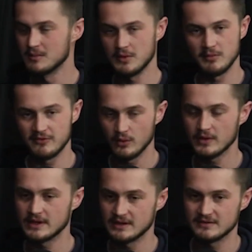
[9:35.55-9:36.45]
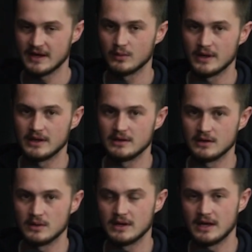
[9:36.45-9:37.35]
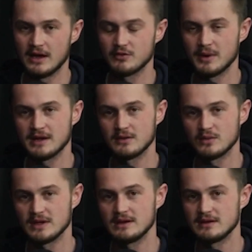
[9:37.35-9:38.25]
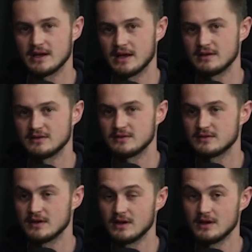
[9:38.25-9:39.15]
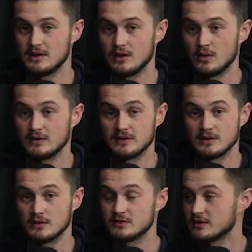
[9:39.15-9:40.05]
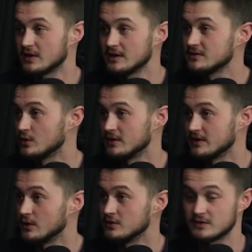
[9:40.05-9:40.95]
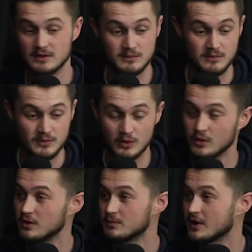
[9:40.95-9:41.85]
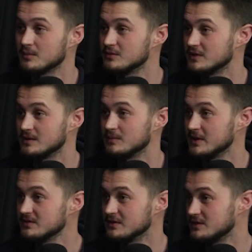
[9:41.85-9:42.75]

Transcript: But before, it is that way, and everybody can relate to that as it's, as it goes to Christ, or it goes to real world problems in business,